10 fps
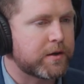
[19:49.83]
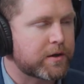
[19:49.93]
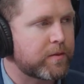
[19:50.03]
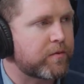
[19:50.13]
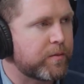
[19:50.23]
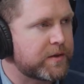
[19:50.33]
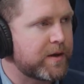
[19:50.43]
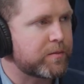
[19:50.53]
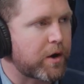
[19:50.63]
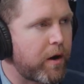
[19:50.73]
a term from
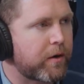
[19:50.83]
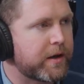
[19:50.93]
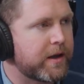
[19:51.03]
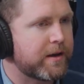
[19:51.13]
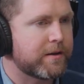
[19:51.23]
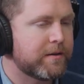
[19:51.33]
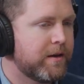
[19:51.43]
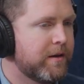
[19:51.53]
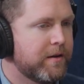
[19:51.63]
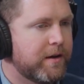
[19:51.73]
Tim Carney at an
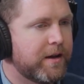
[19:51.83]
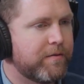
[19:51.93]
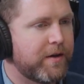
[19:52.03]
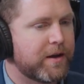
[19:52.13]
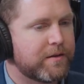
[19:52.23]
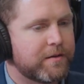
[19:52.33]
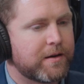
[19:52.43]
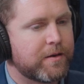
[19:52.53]
event